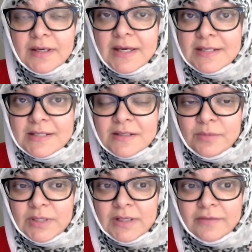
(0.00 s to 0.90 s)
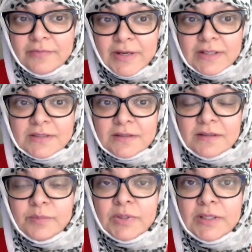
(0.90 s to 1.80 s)
it doesn't really affect
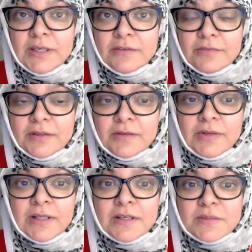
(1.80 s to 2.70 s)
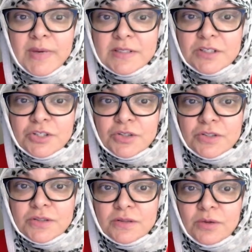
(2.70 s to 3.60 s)
the belief of Allah's
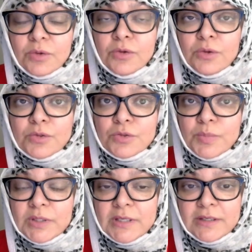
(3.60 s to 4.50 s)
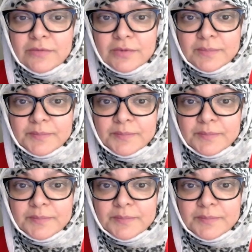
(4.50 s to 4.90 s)
messengers or those who believe.